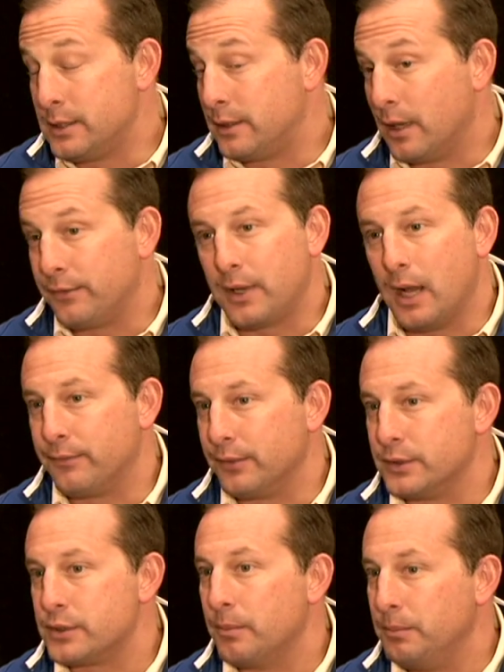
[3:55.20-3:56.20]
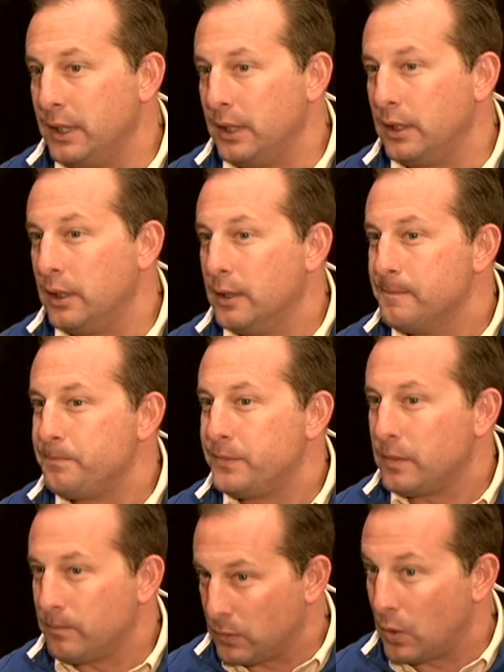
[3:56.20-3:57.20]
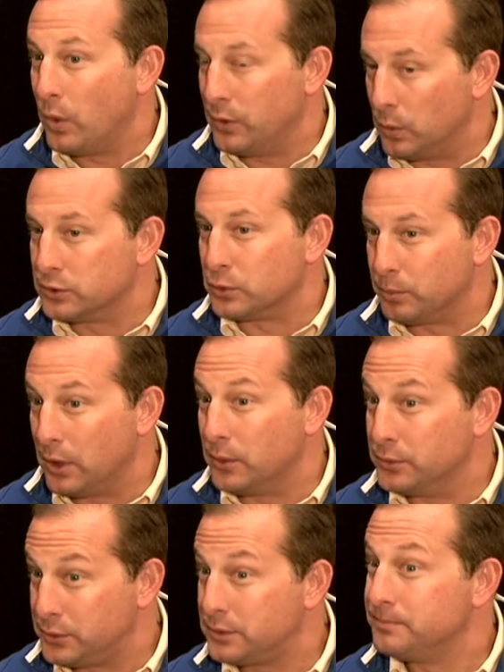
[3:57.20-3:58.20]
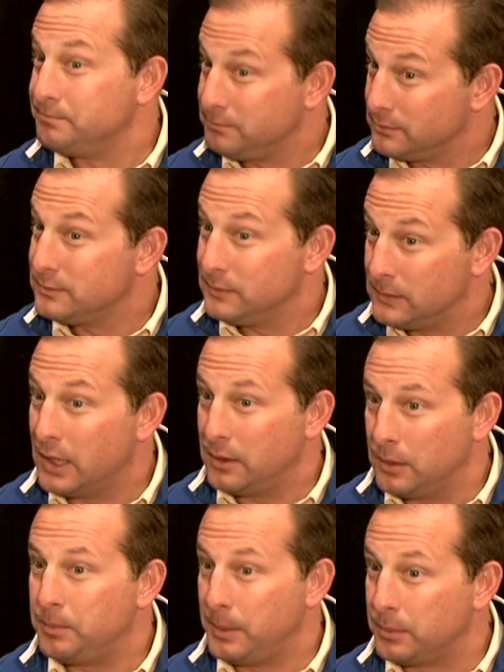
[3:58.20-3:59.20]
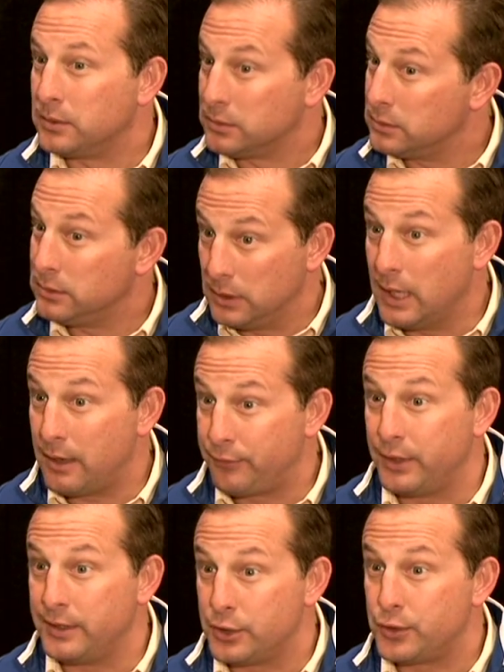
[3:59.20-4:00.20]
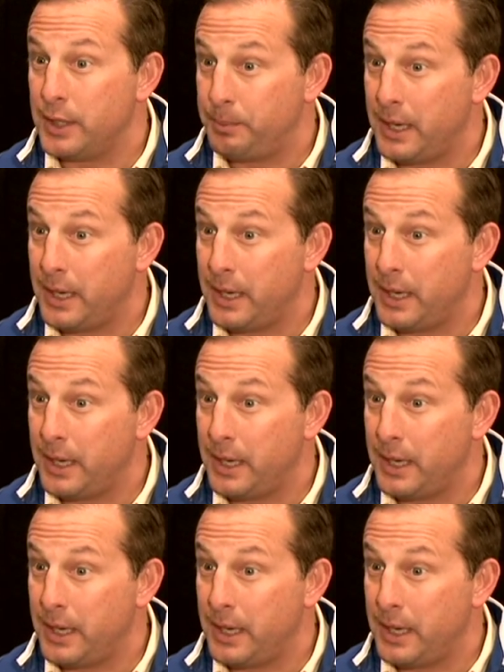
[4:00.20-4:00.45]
tough conference, meaning when the whistle blows, people are not afraid to trade